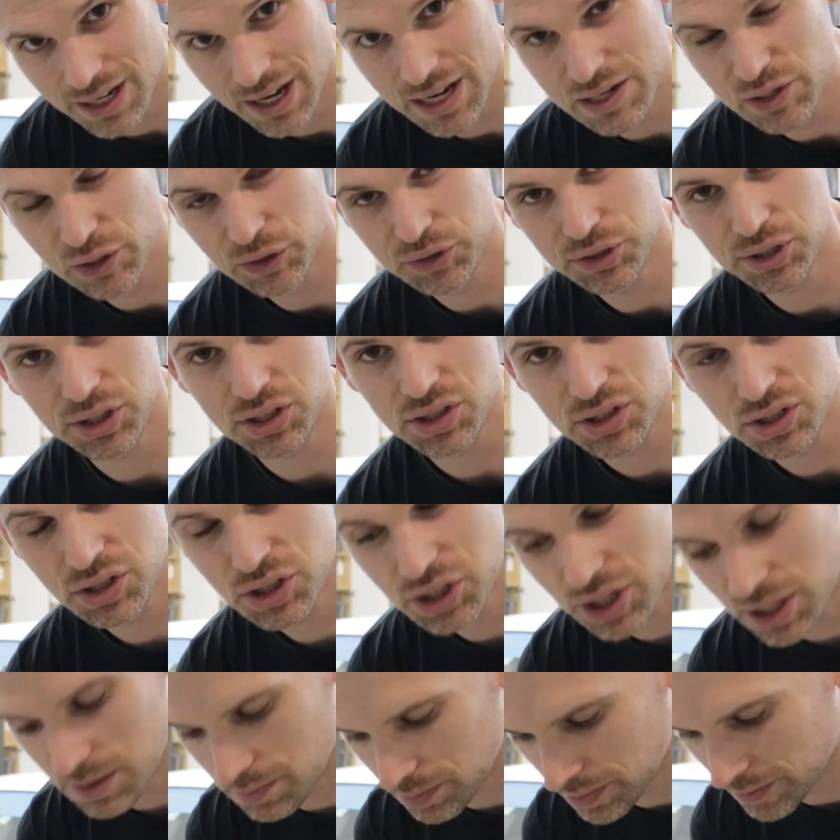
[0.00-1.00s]
and not just
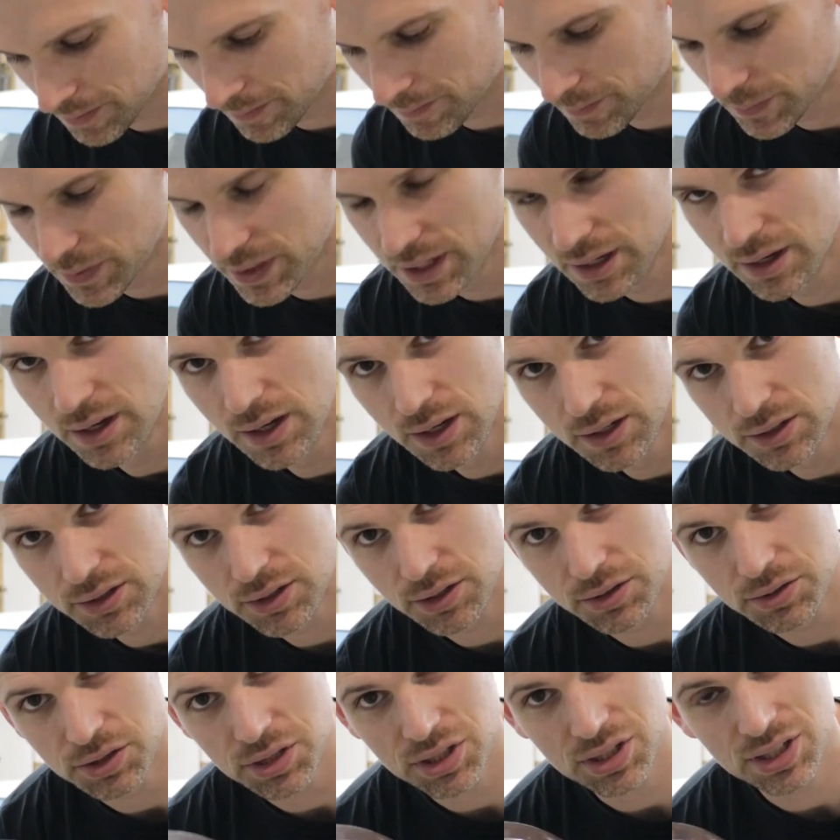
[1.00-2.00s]
cheap.
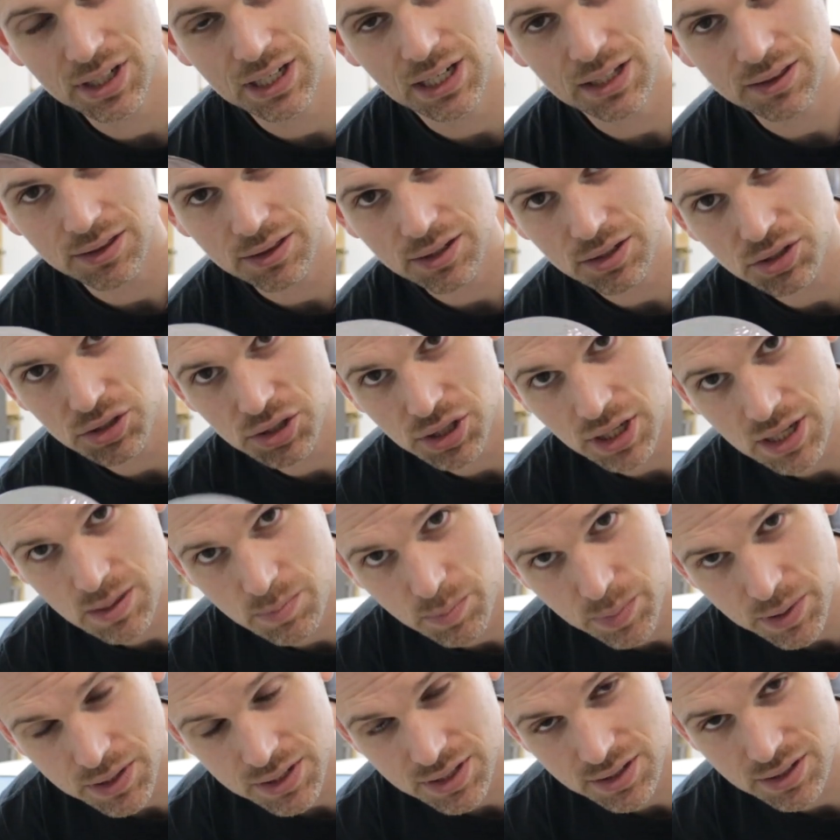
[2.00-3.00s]
Don't just get the
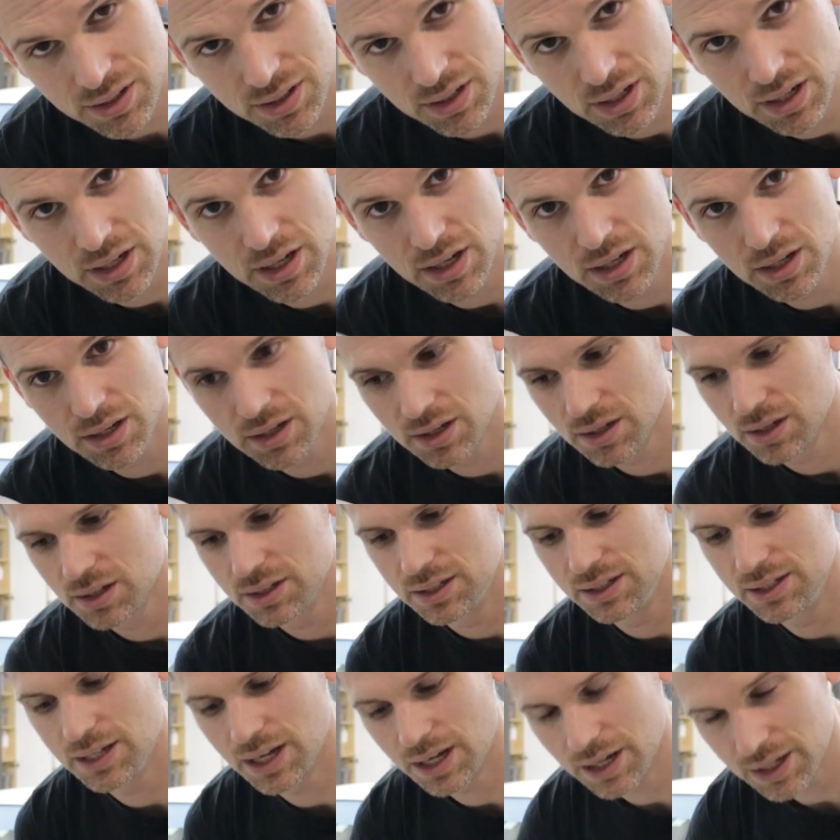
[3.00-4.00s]
cheapest,
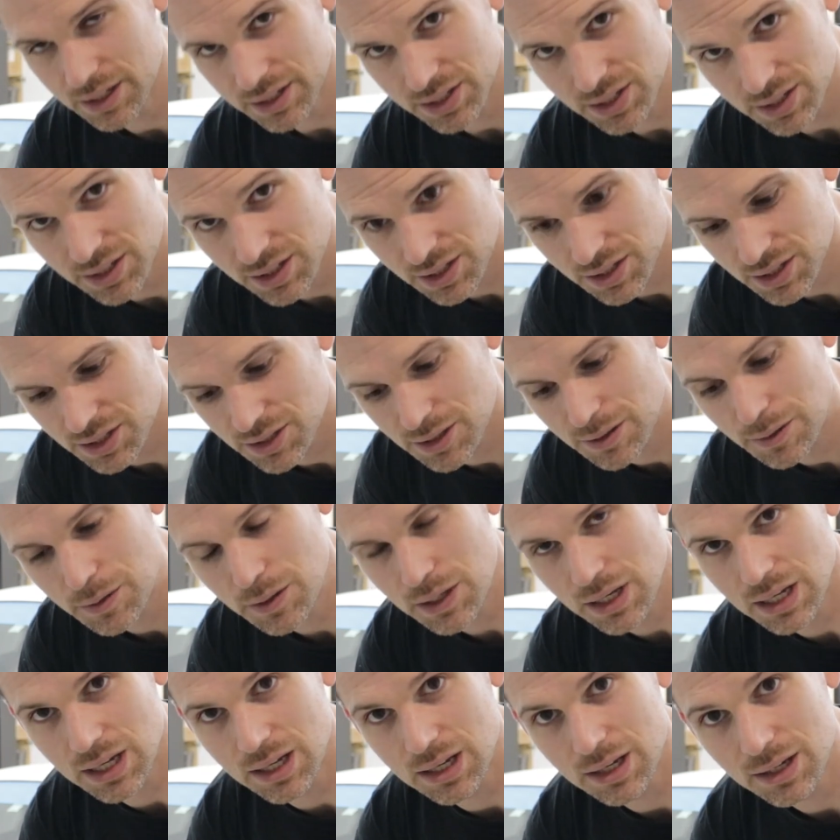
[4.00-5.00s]
nastiest
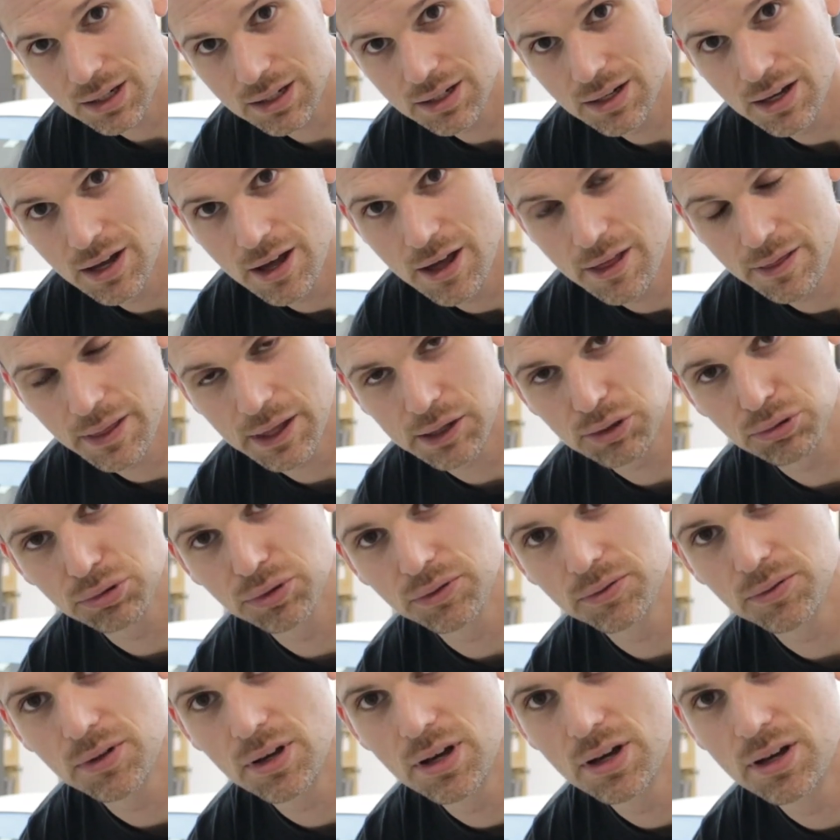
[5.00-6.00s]
thing
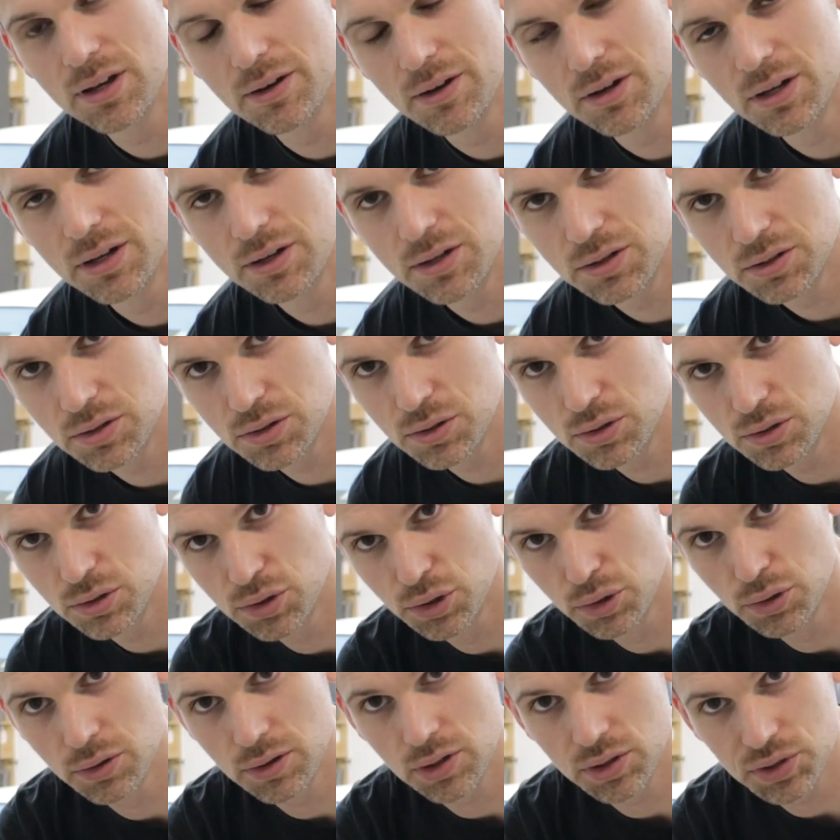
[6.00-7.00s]
that'll
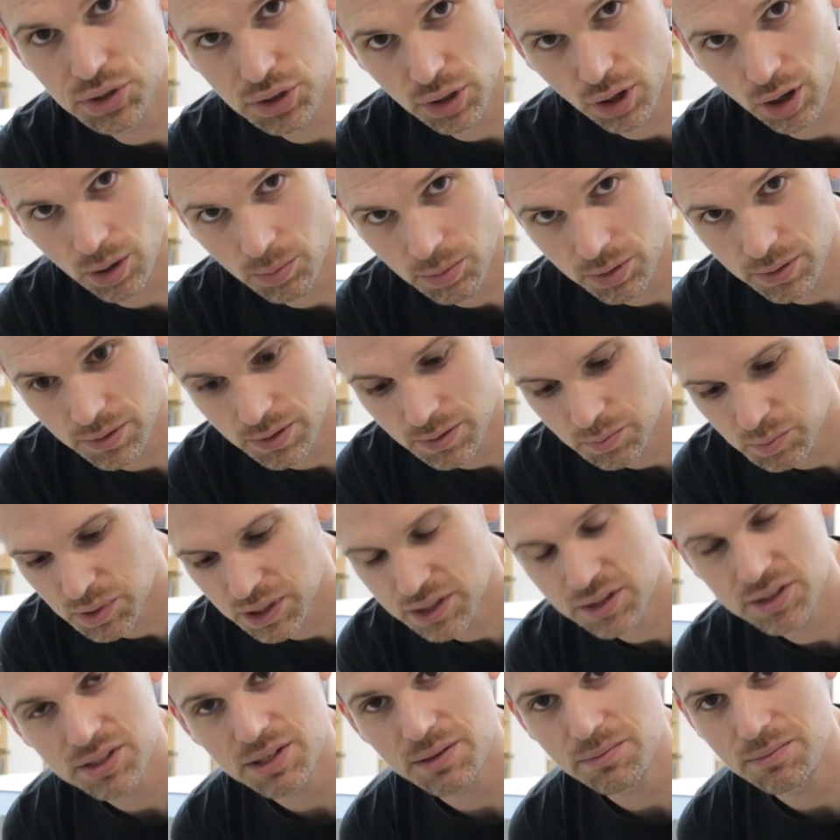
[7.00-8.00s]
do the job,
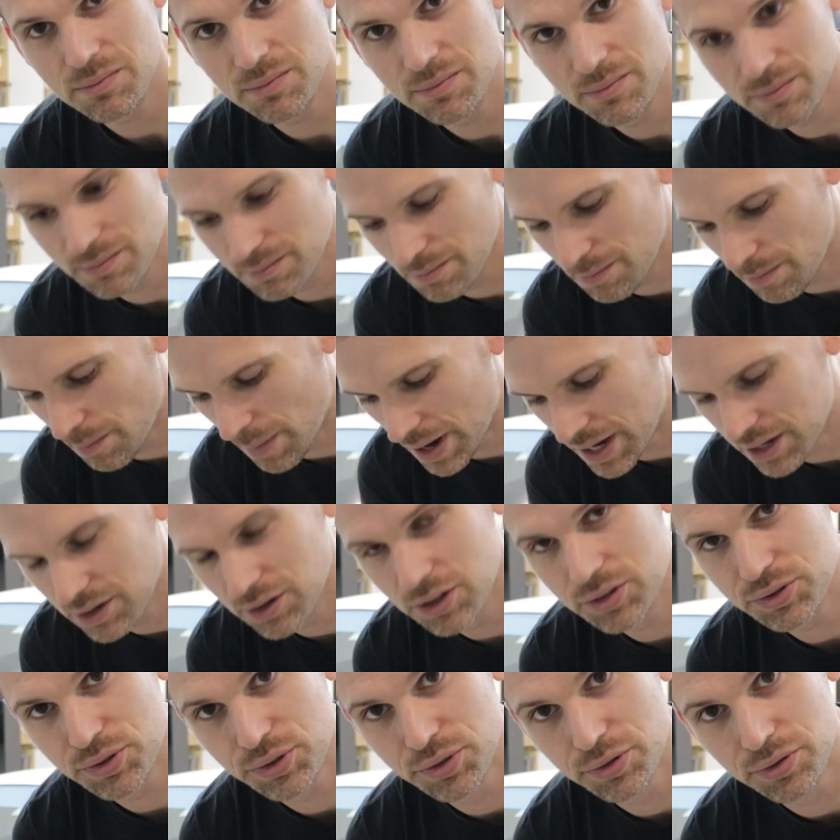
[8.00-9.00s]
because it may
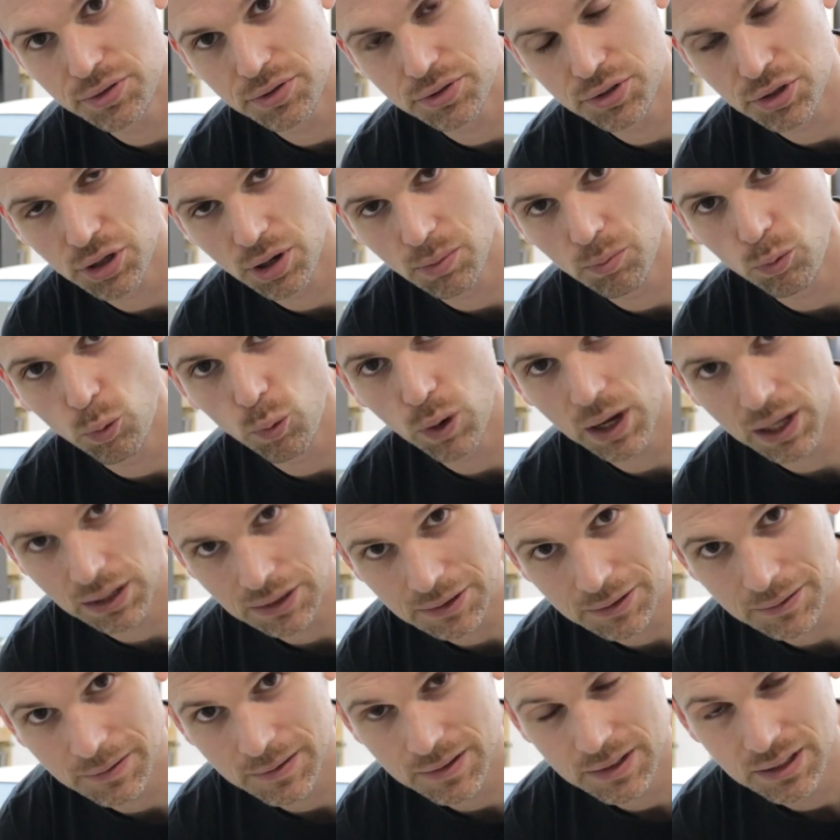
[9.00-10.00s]
not do the job
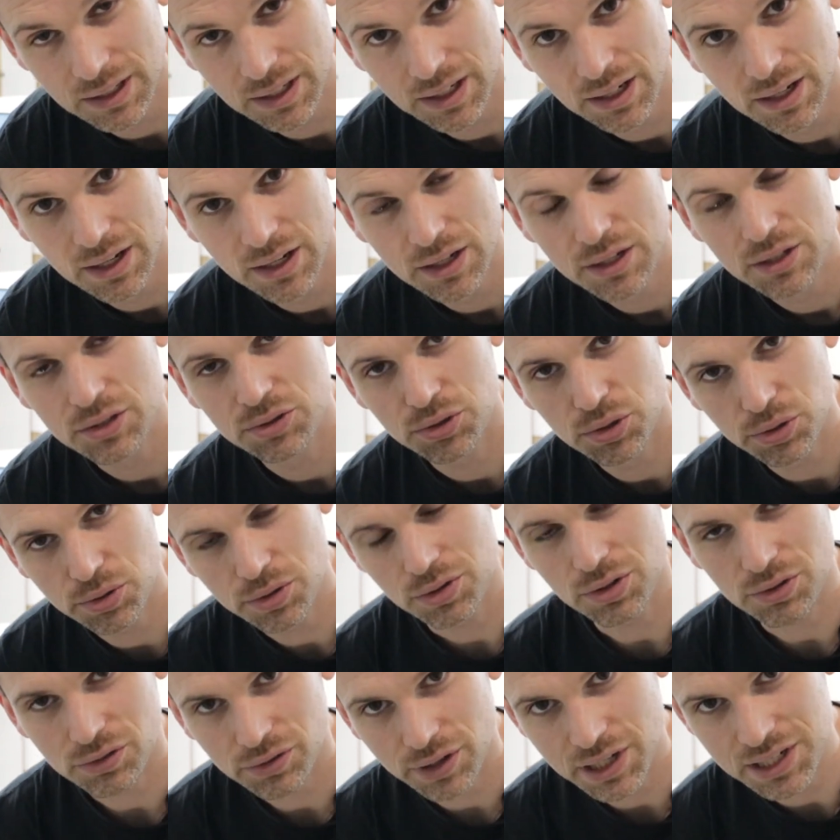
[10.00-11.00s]
well. Do
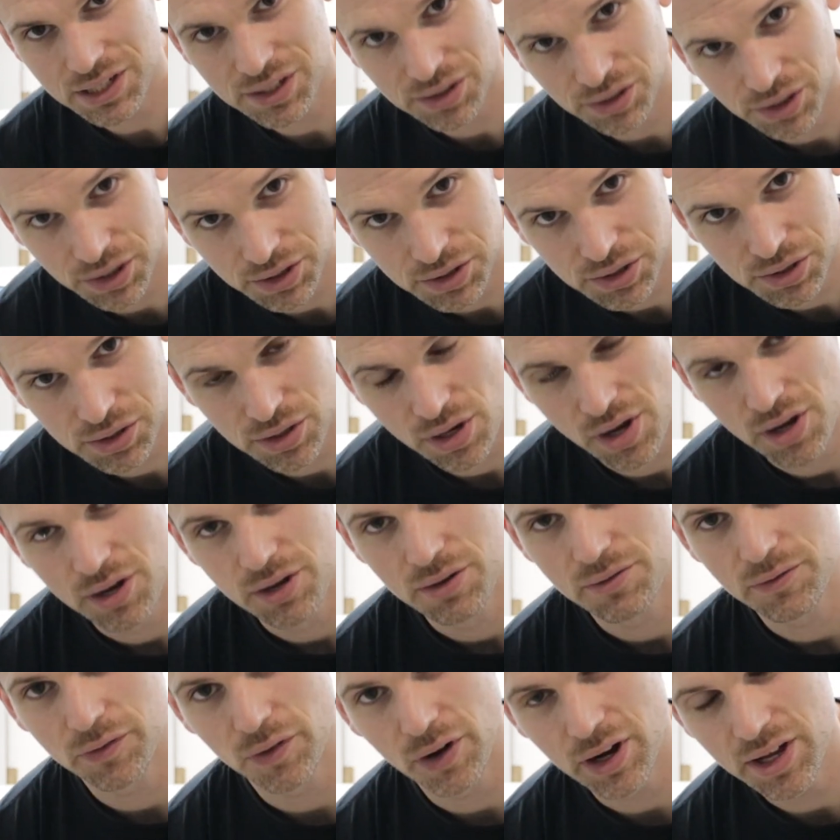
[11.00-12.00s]
your research.
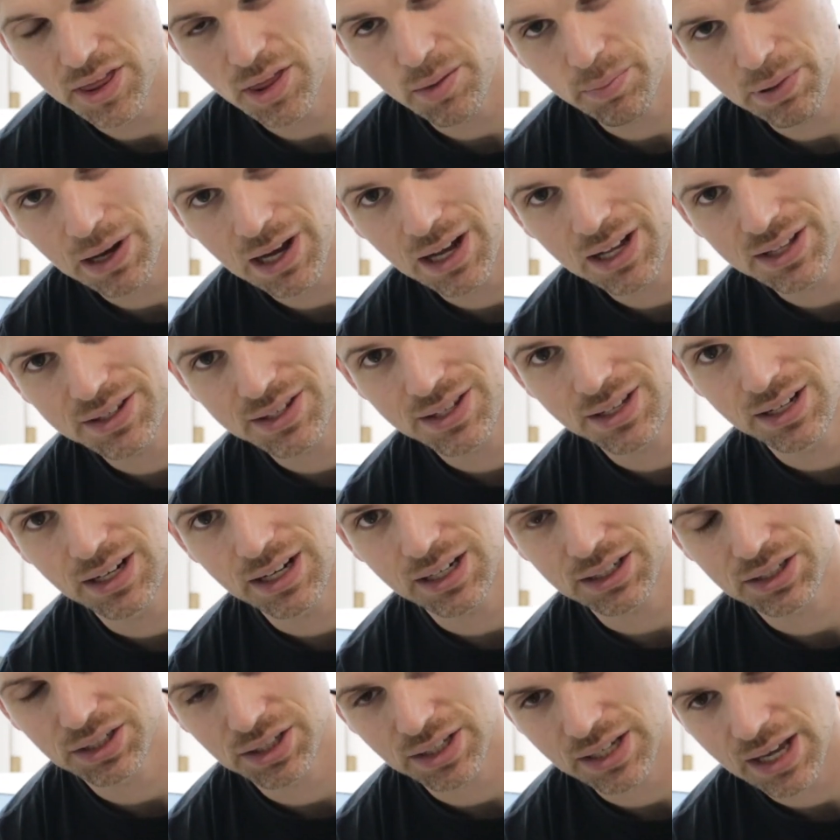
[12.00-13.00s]
Find the parts that
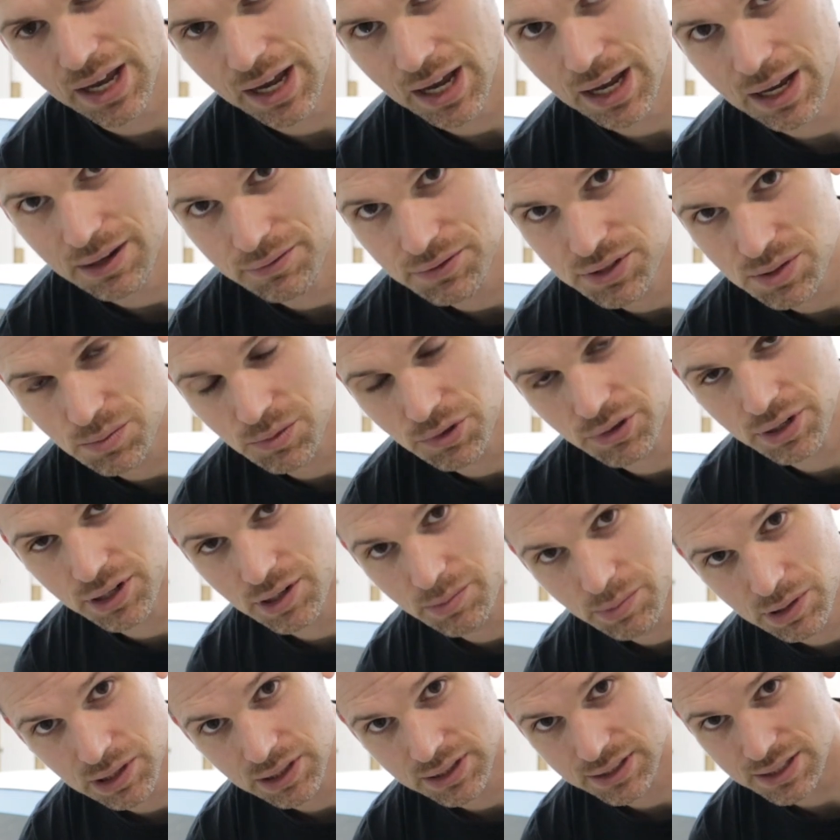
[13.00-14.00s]
actually have some
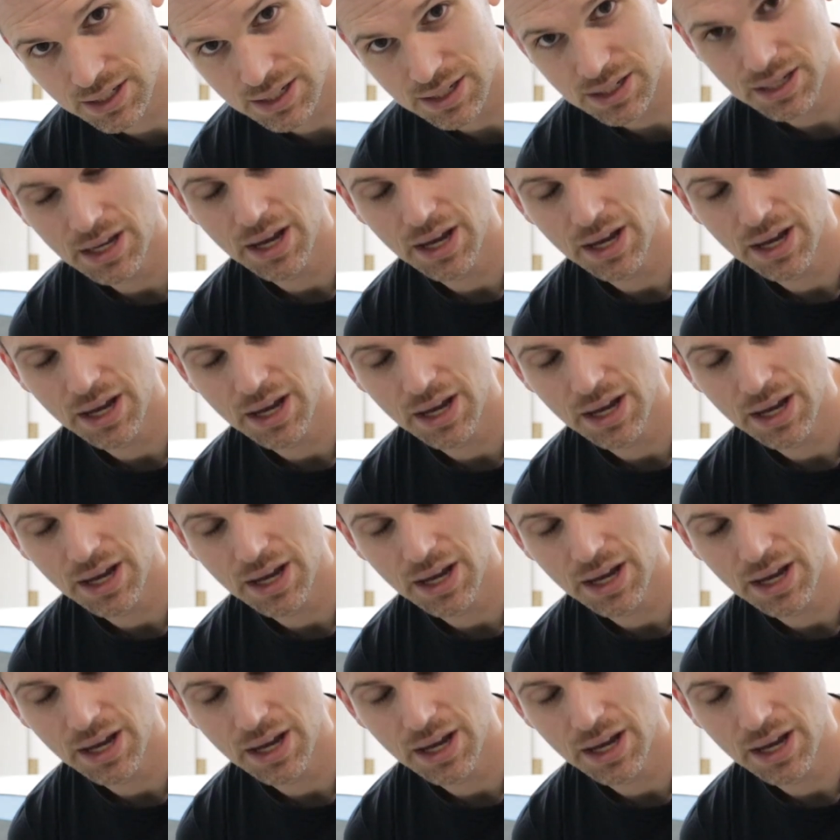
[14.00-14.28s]
credibility,